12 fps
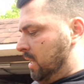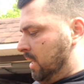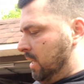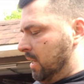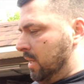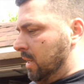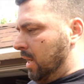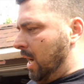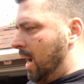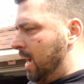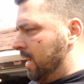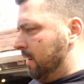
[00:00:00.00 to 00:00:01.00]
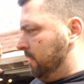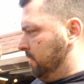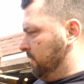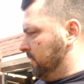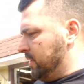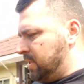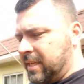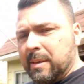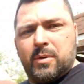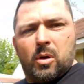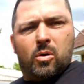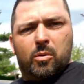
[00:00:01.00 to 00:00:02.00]
I
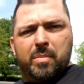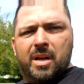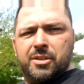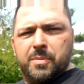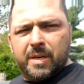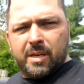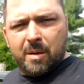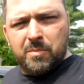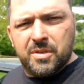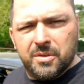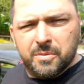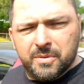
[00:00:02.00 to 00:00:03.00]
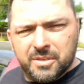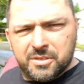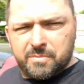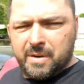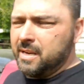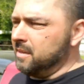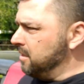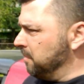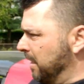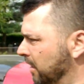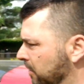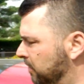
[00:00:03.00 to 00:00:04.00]
skipped a whole bunch when it comes to doing this red
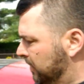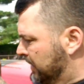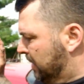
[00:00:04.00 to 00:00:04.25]
Camaro.